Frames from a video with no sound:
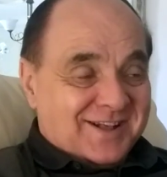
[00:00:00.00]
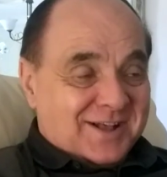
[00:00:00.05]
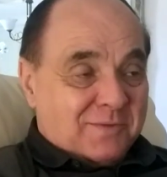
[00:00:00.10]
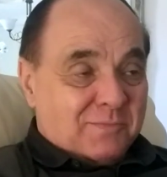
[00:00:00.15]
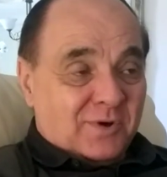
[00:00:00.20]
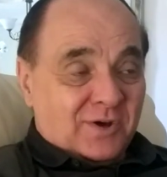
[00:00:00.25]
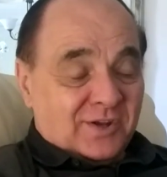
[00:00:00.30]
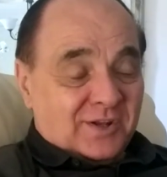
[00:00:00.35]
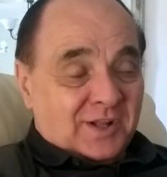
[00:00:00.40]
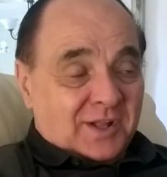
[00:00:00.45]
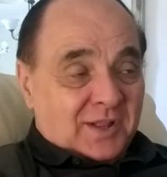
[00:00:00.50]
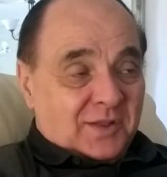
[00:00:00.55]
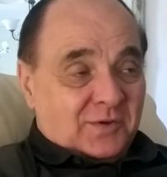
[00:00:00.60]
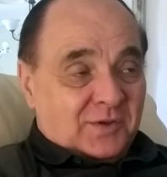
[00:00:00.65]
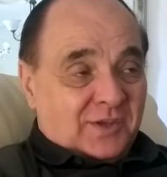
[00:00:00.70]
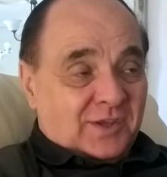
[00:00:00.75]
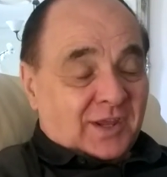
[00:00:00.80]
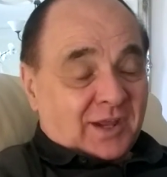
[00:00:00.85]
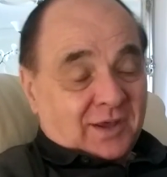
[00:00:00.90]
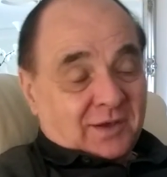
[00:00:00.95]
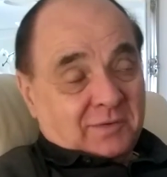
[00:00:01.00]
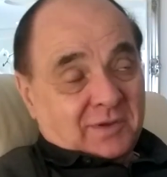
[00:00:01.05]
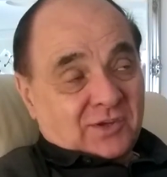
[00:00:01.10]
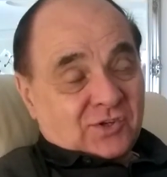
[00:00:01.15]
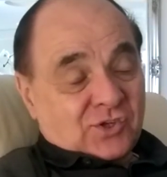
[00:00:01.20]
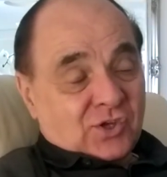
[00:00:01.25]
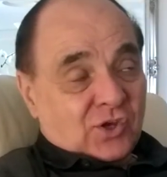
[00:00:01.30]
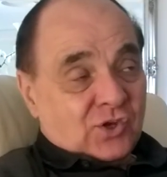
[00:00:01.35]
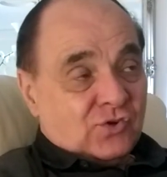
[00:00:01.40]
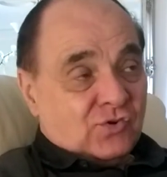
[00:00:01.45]
but yeah, I mean,
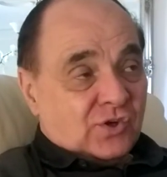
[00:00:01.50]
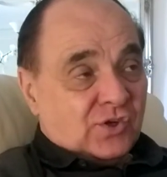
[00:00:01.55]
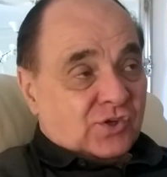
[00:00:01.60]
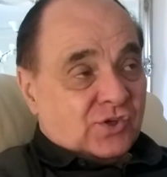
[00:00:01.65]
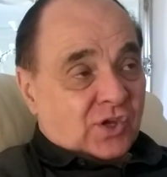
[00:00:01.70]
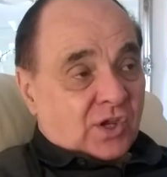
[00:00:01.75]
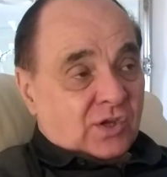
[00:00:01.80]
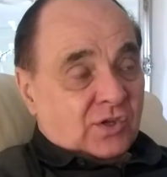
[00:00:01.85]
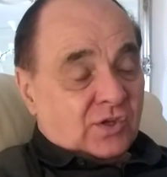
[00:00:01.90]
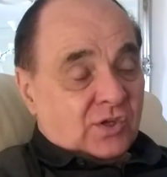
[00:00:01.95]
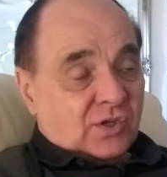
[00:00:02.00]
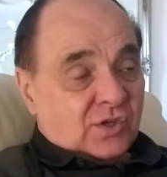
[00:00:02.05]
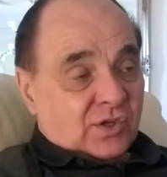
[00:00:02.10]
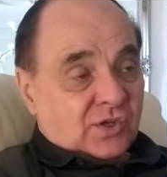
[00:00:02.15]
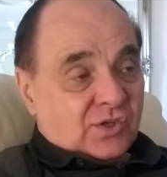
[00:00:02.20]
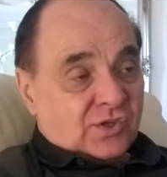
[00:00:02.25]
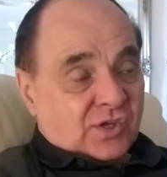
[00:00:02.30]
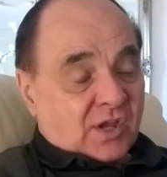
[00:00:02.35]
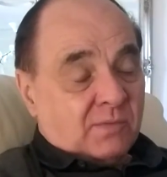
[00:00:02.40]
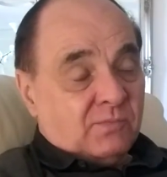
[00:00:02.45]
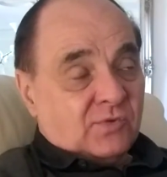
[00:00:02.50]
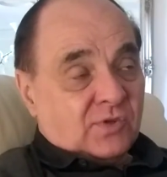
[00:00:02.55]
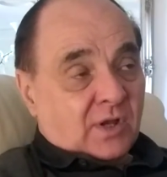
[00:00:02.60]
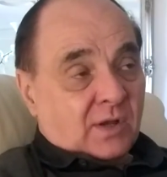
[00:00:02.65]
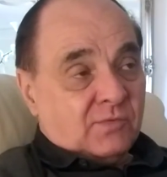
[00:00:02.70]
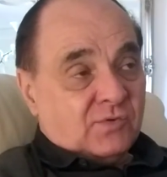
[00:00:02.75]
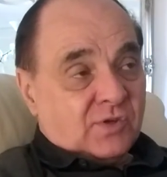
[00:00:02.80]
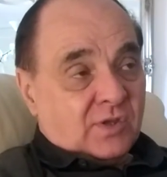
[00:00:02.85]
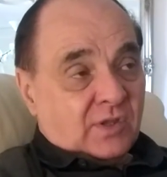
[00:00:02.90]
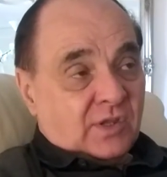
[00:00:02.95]
surgery exactly
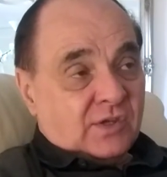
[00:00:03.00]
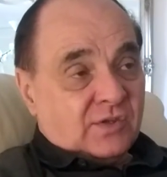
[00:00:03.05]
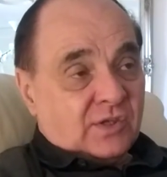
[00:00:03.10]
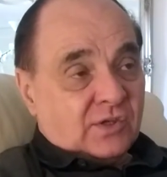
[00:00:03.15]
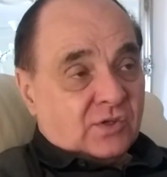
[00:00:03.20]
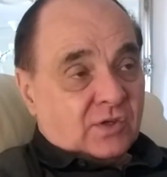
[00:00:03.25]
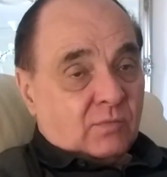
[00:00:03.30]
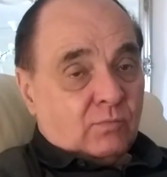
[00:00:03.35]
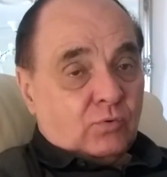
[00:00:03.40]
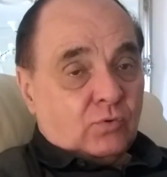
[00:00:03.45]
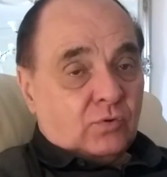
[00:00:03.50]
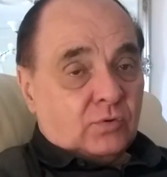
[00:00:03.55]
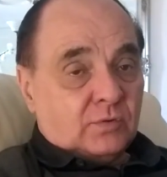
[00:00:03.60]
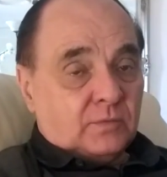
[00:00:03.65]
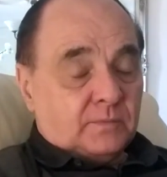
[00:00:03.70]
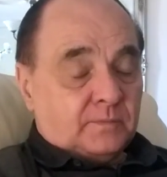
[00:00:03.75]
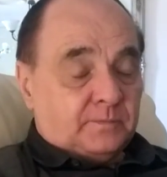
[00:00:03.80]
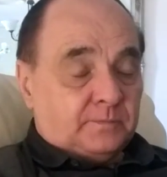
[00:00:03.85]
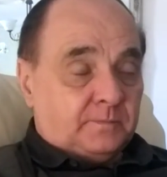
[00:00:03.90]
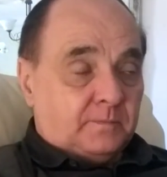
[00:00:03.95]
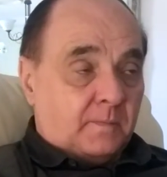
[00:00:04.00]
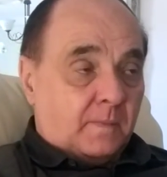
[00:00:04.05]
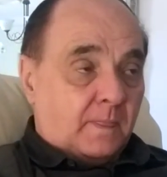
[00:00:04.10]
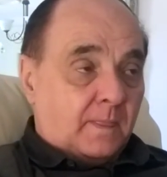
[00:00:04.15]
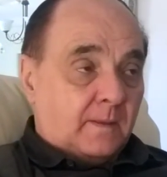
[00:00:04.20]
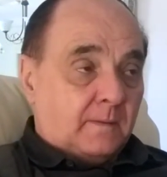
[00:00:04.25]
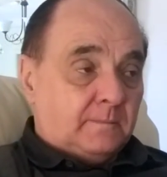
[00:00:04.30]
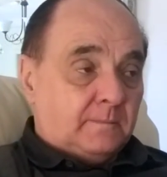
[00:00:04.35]
sometimes. Okay. We'll just stop that there.